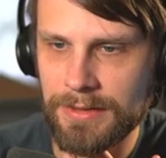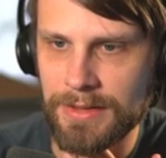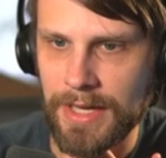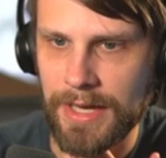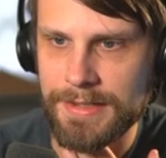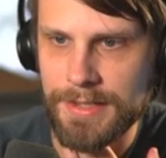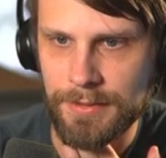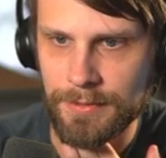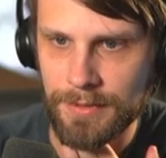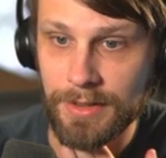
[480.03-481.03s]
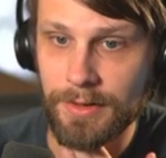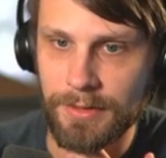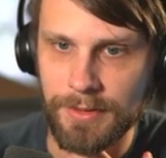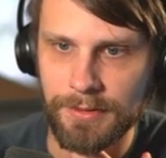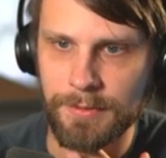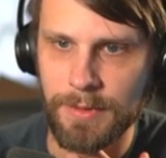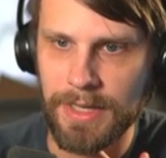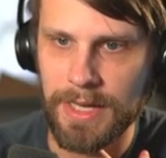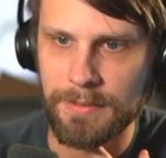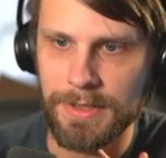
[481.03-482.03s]
Kaito regardless of what
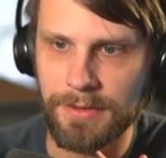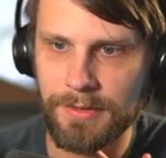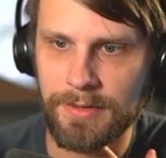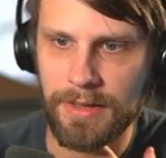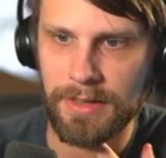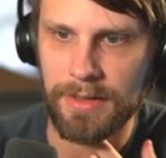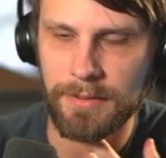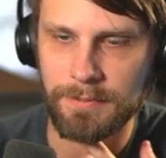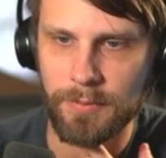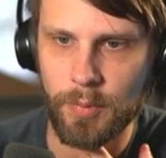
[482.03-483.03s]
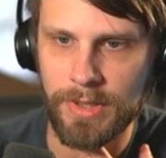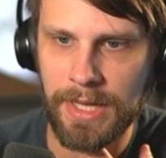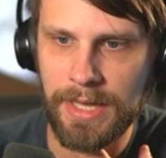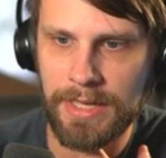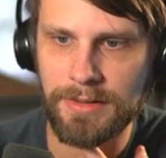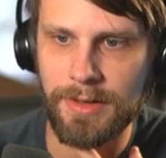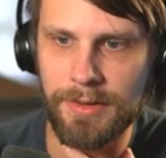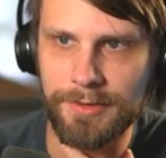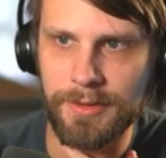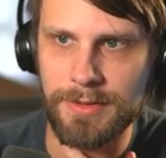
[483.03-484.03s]
happens. Um, we can
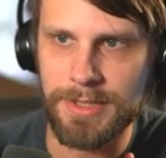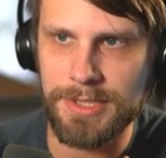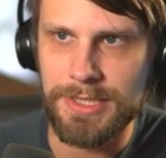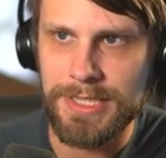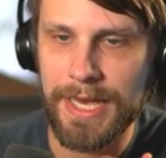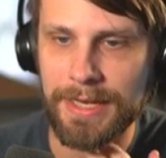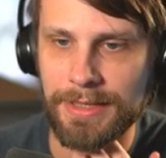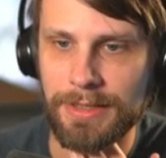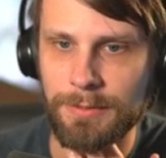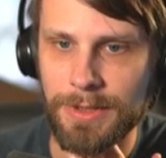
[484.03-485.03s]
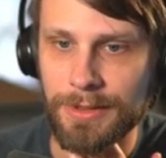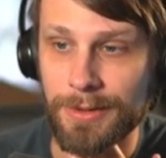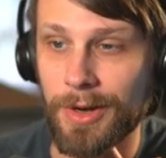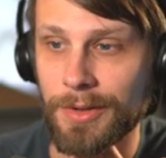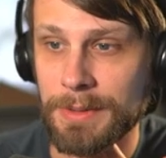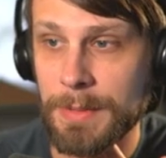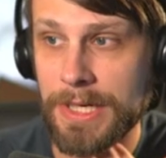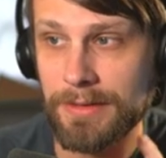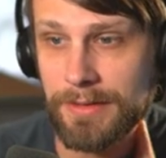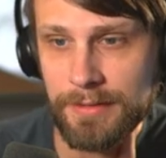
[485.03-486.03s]
also just attack in with the crawling
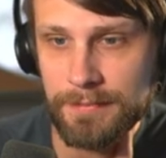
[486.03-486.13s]
barrens.